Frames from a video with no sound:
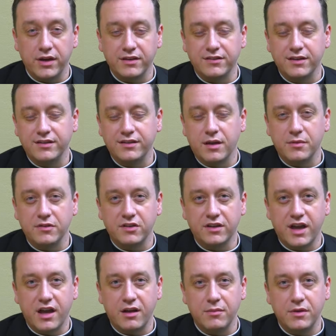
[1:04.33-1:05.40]
at St. Thomas
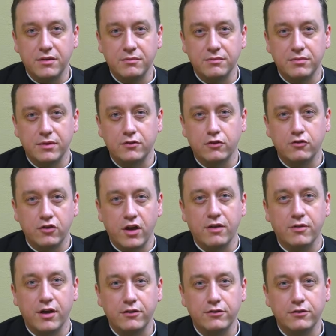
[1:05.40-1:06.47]
Academy, Mr. John
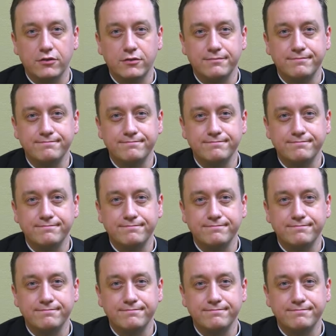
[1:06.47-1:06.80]
Rogers.